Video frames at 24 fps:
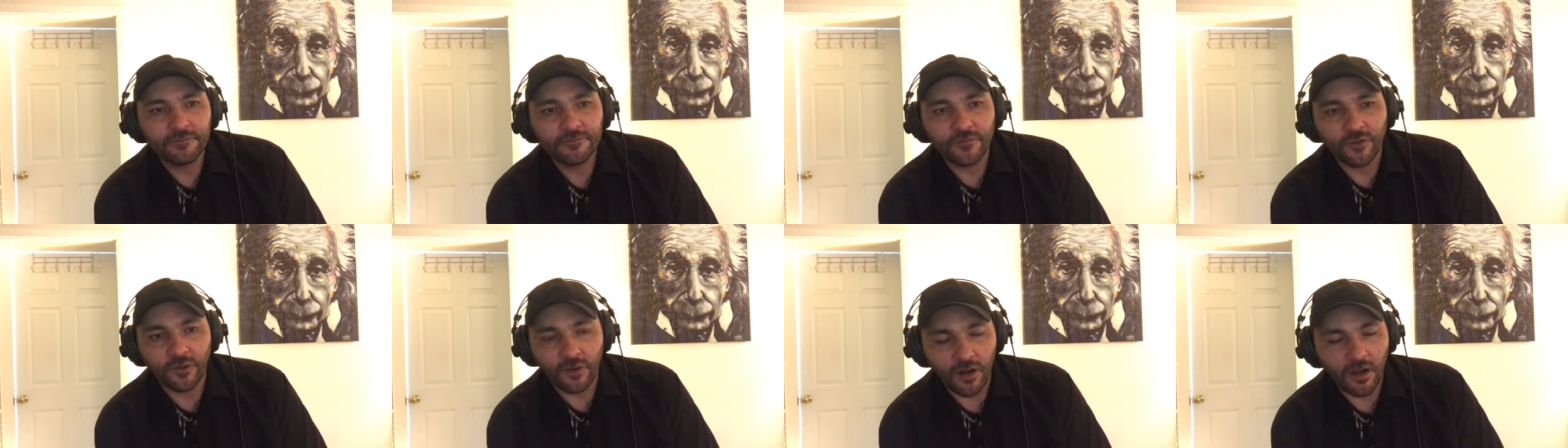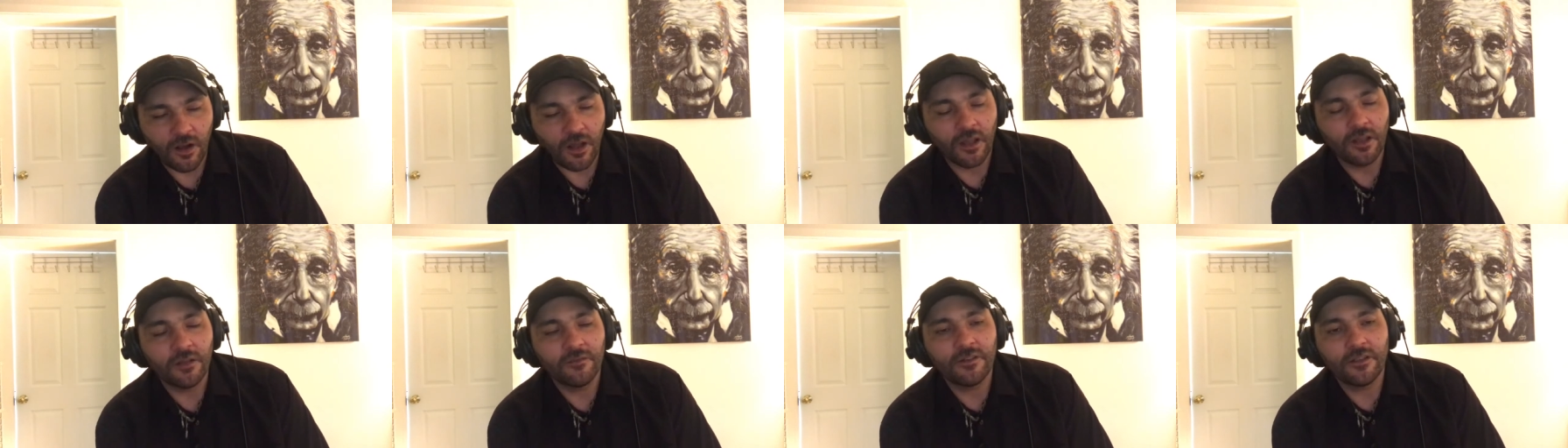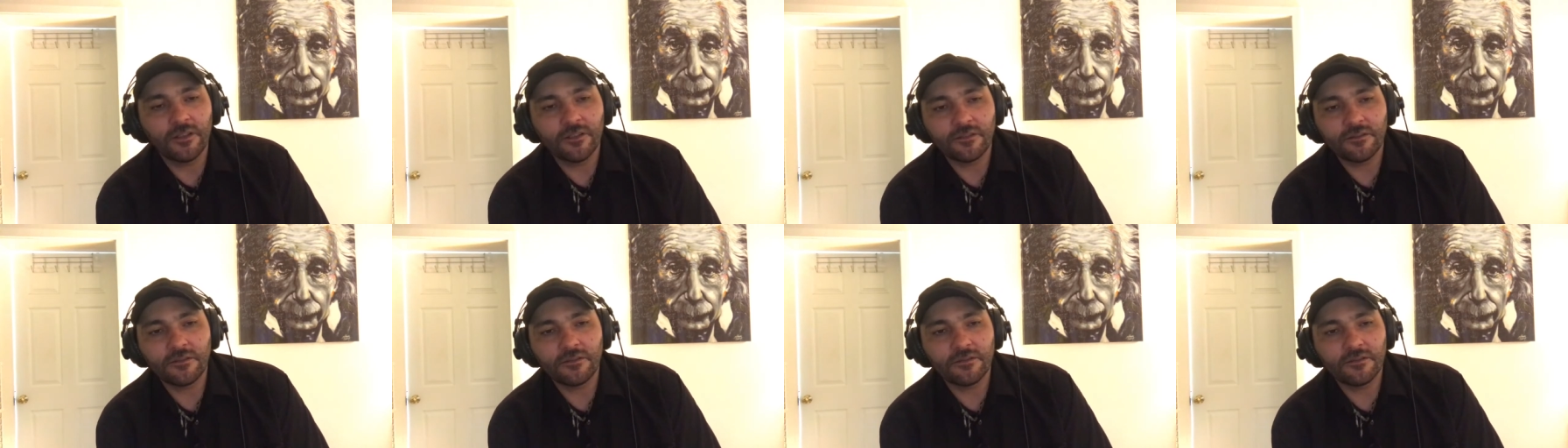For all of
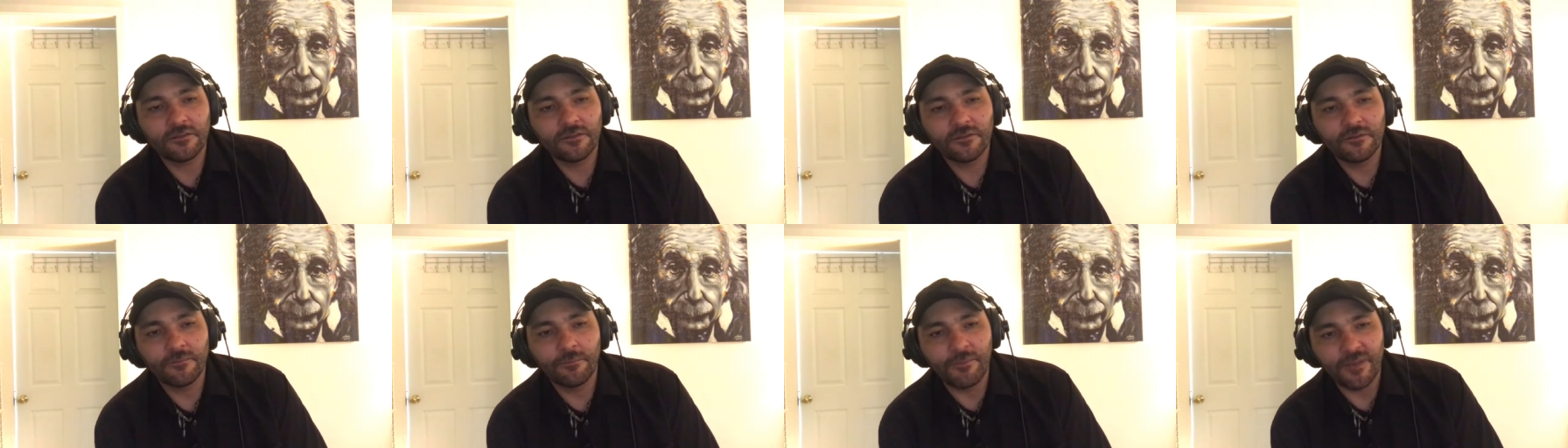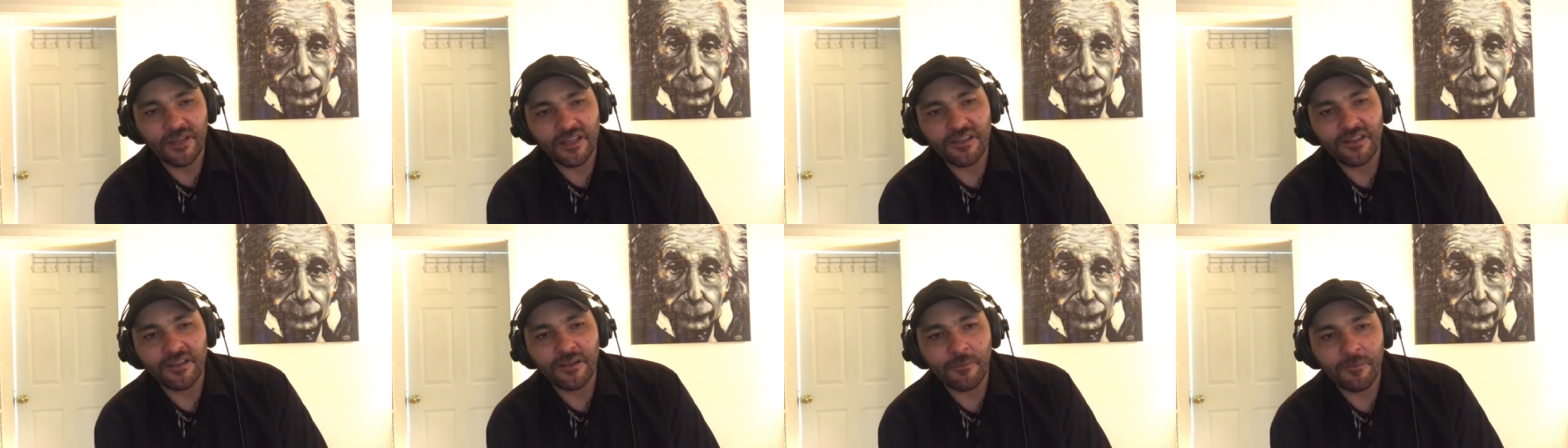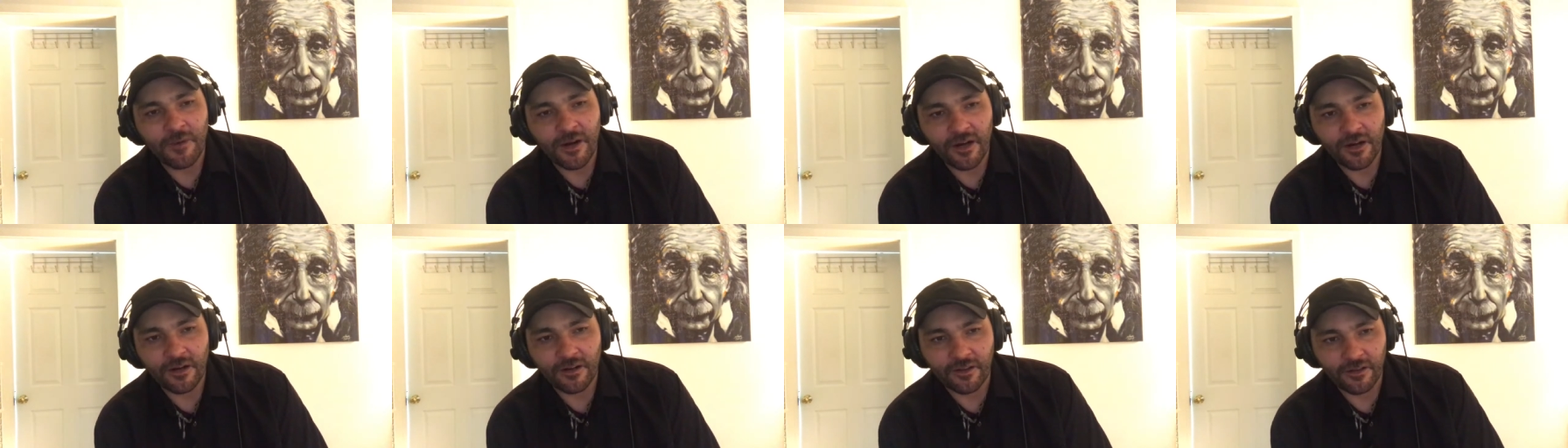us. Be the
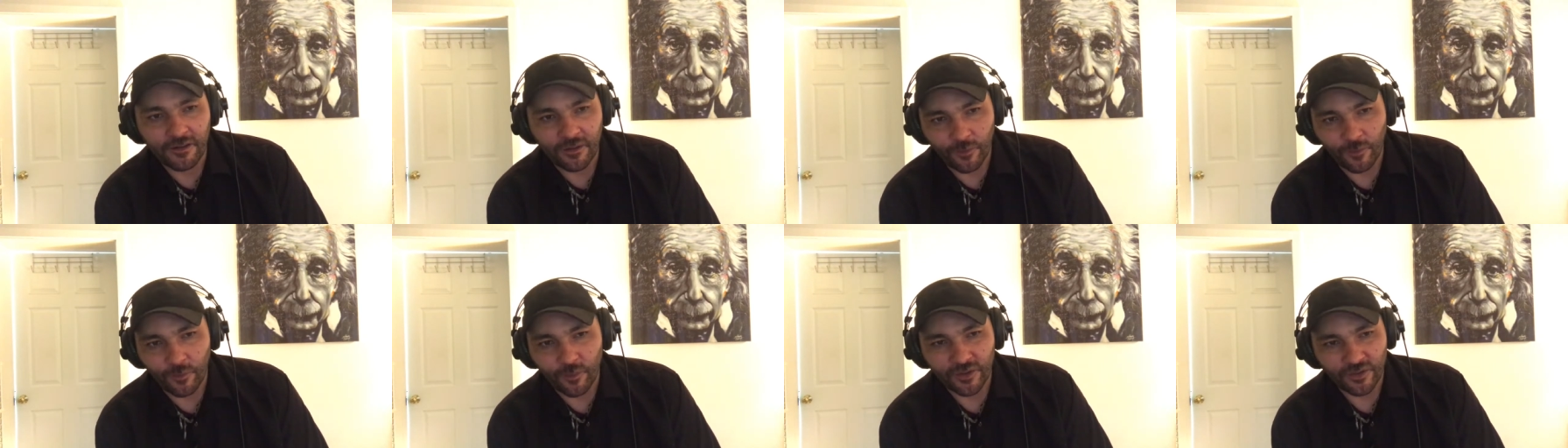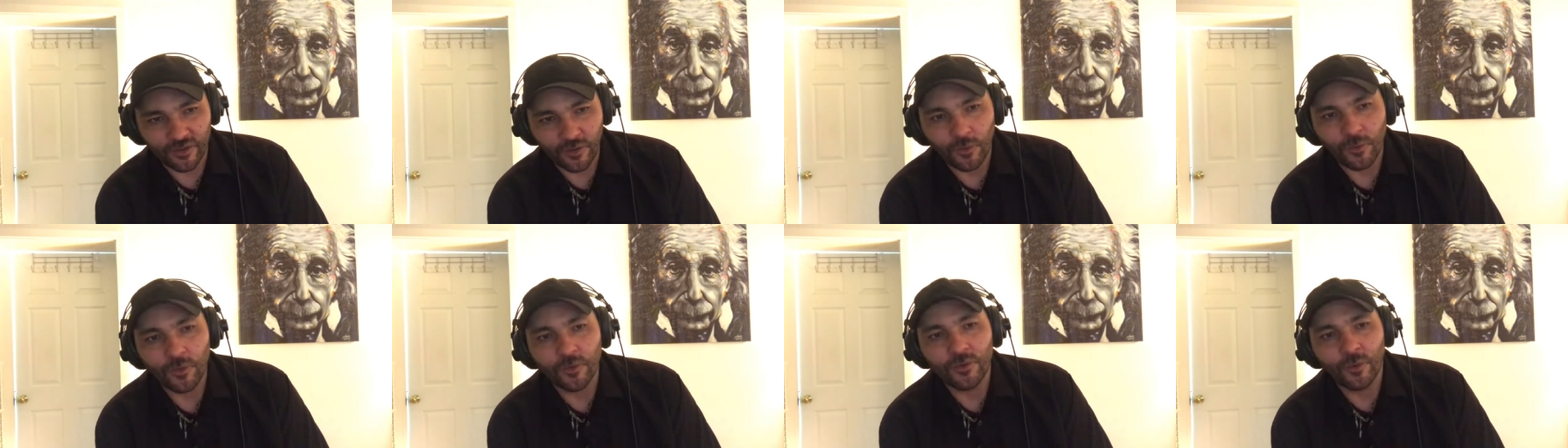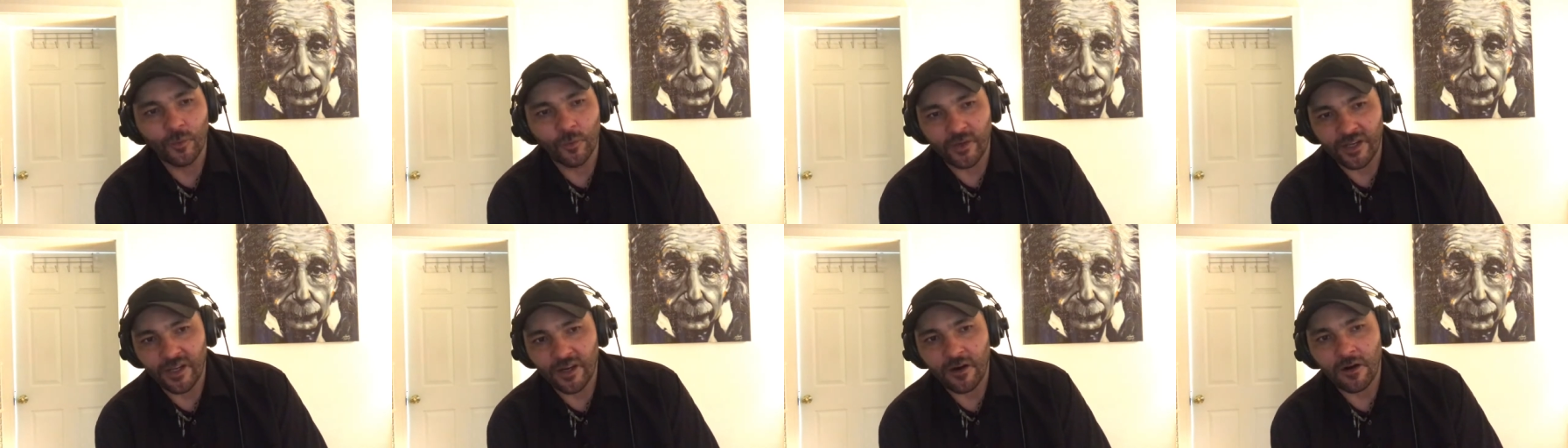America that we're told
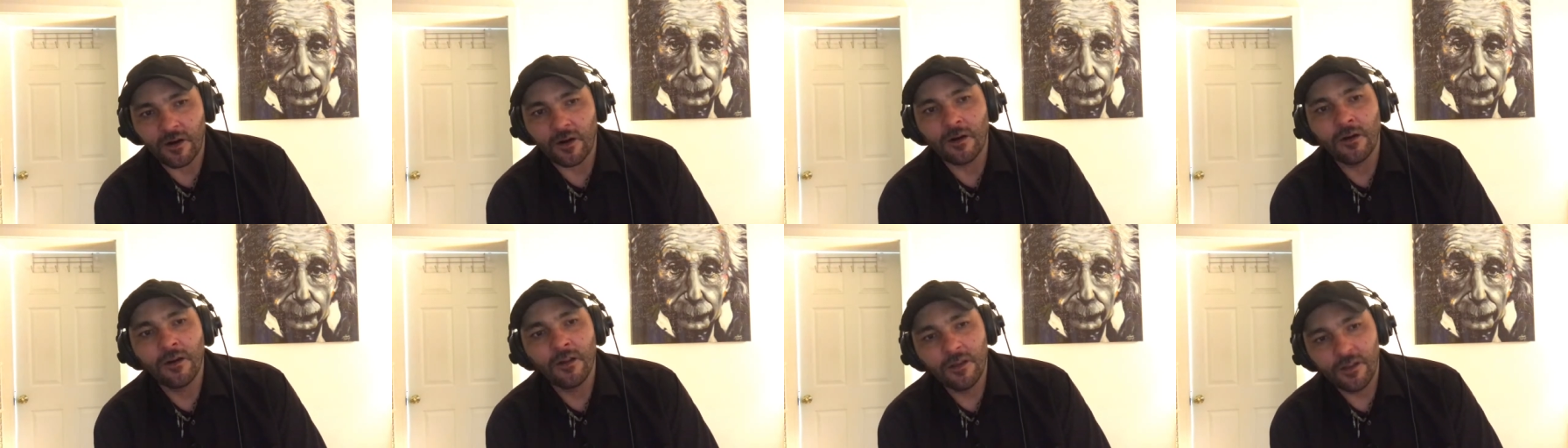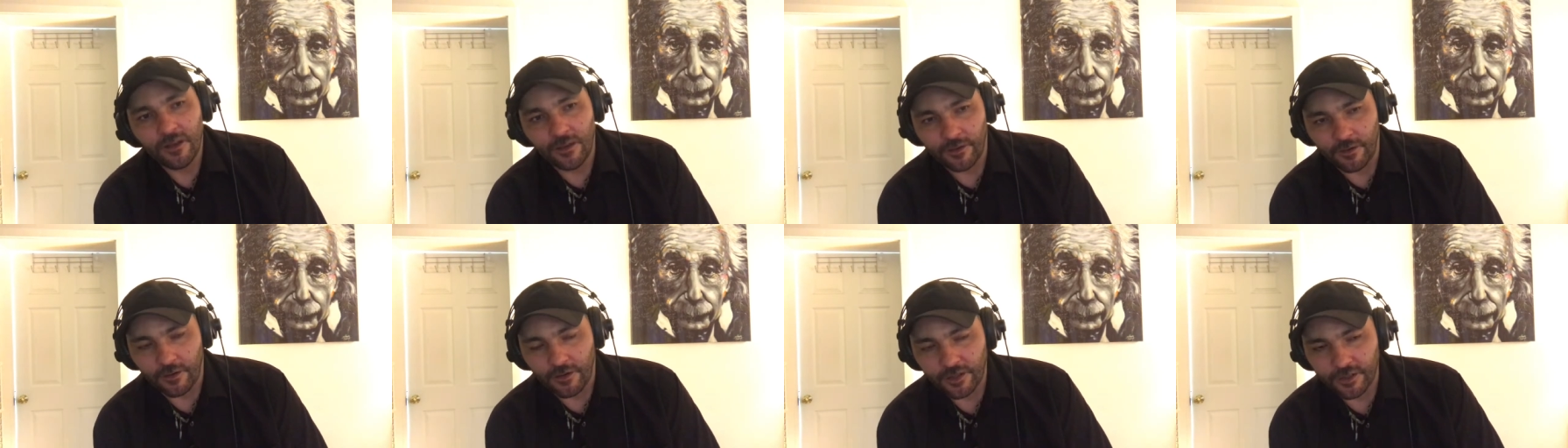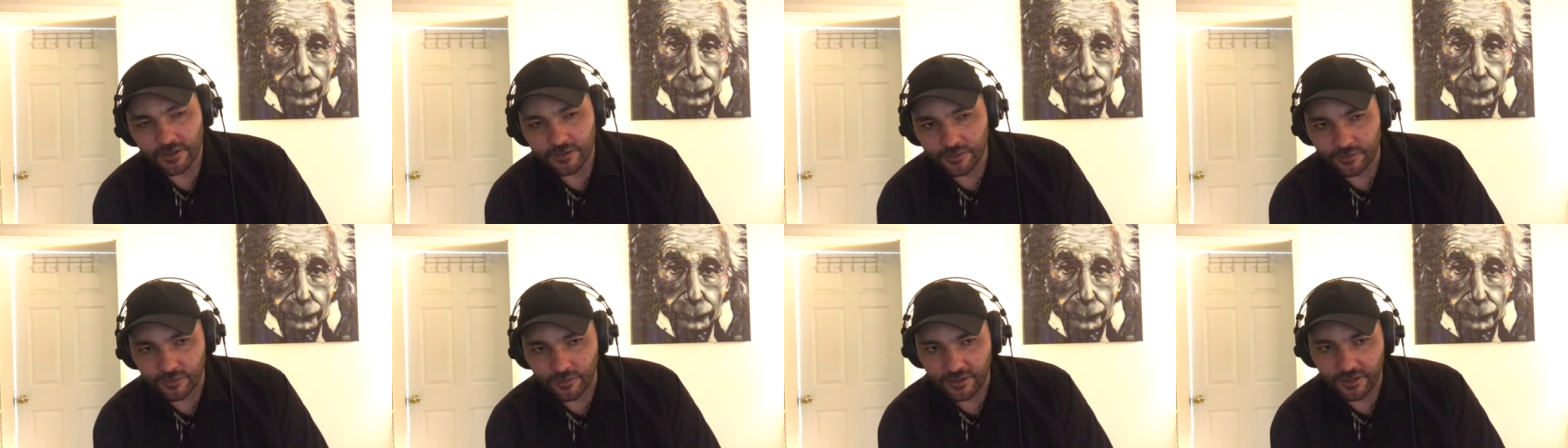that we are in our
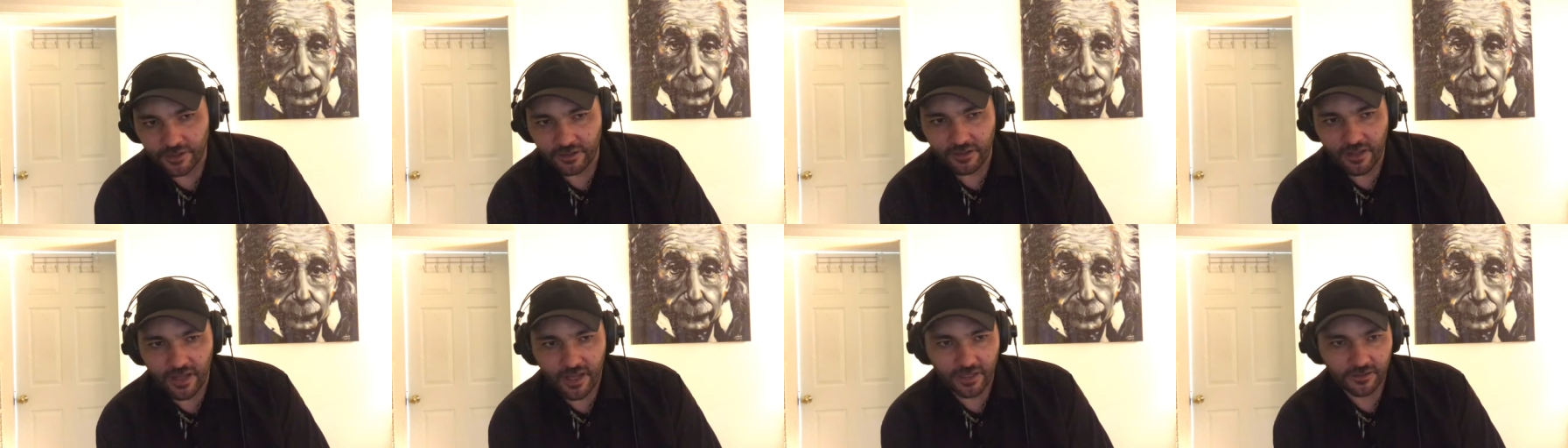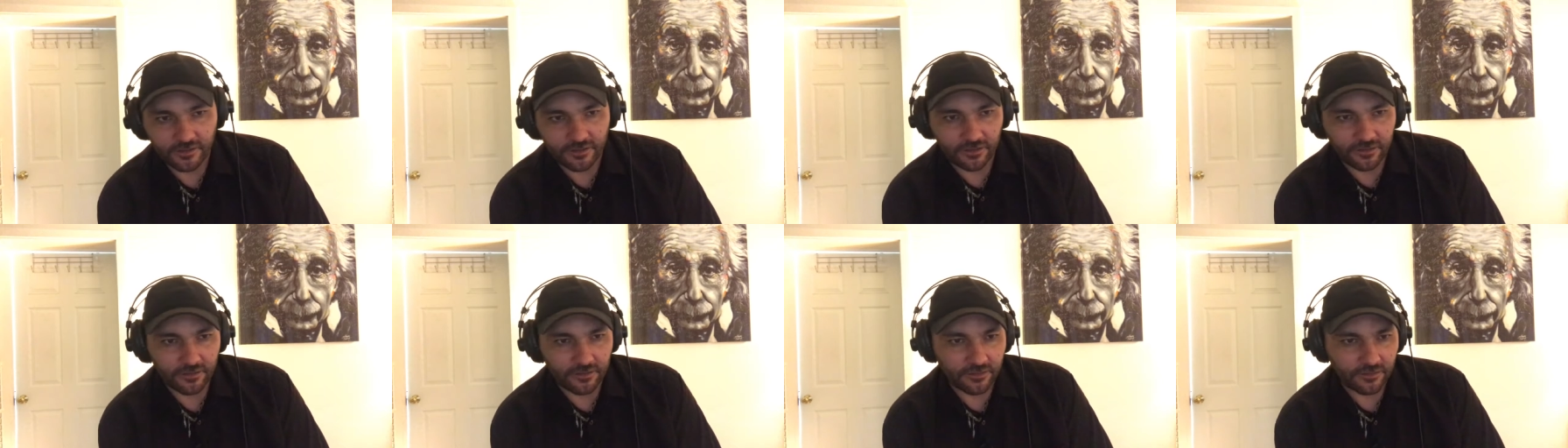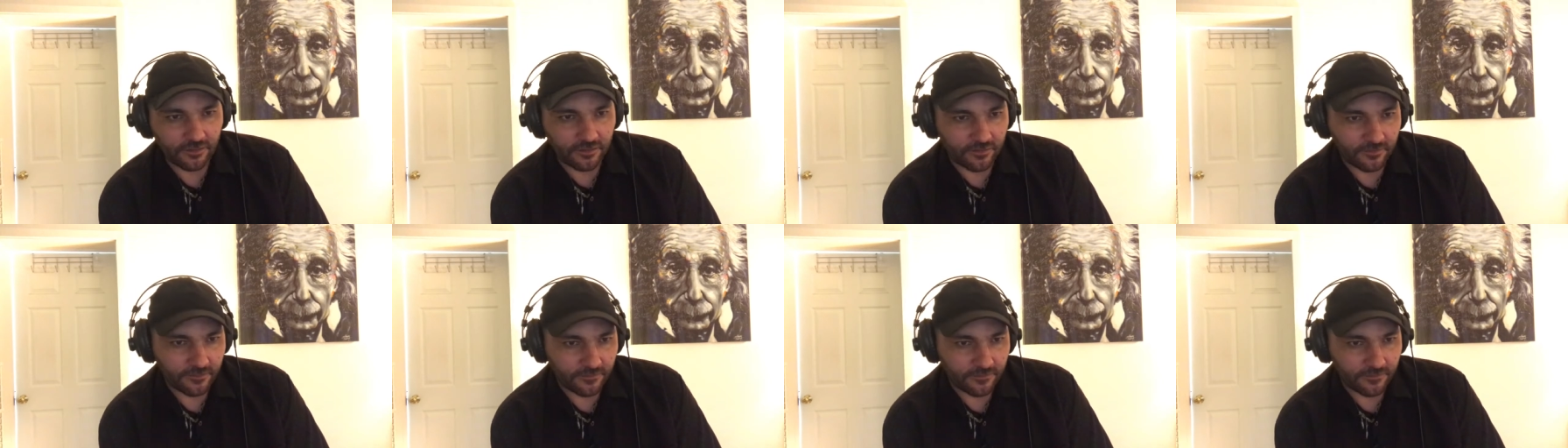history classes.